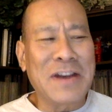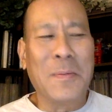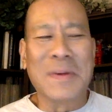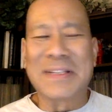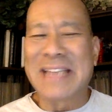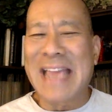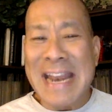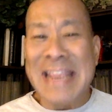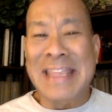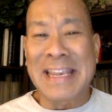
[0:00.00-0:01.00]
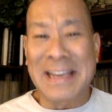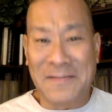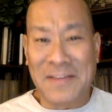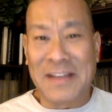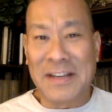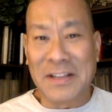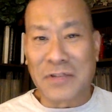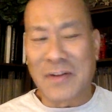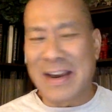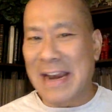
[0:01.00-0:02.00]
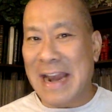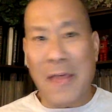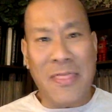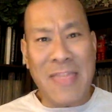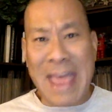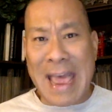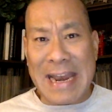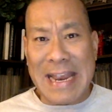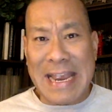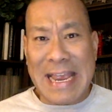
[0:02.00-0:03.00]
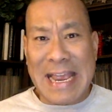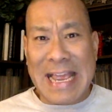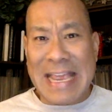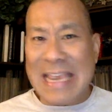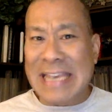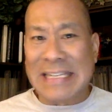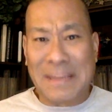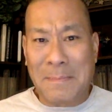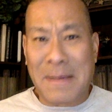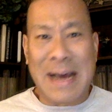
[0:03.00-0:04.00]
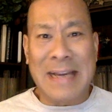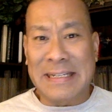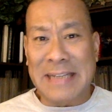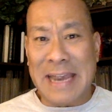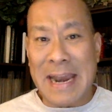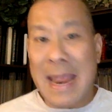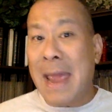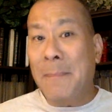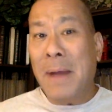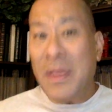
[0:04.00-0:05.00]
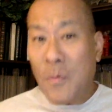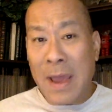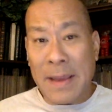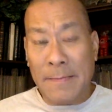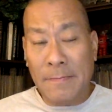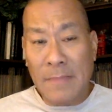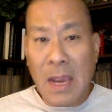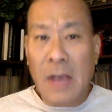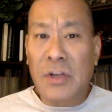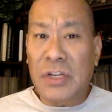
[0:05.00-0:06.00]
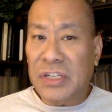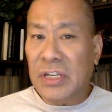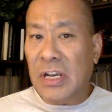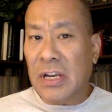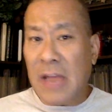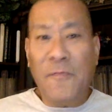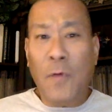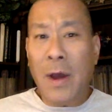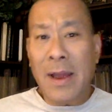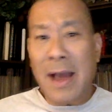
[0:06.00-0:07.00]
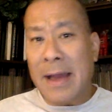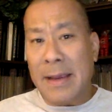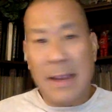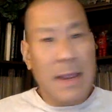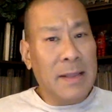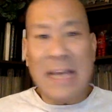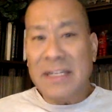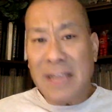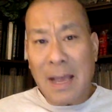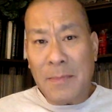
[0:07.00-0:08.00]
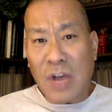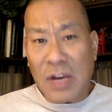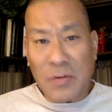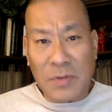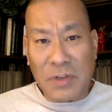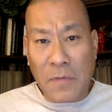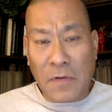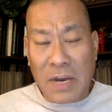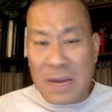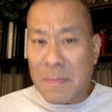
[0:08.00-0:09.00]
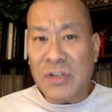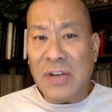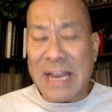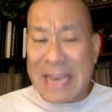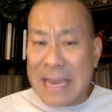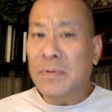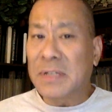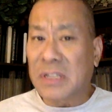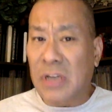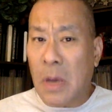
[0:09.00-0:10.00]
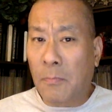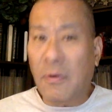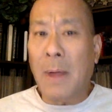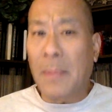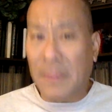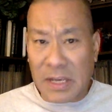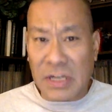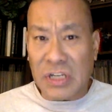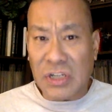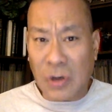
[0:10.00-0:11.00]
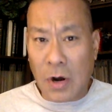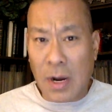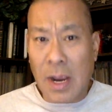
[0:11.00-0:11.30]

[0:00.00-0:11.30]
almost anything if the deal is right." Now that is the mindset. And by the way, just FYI, last time Josh was over, he mentioned that he was probably going to start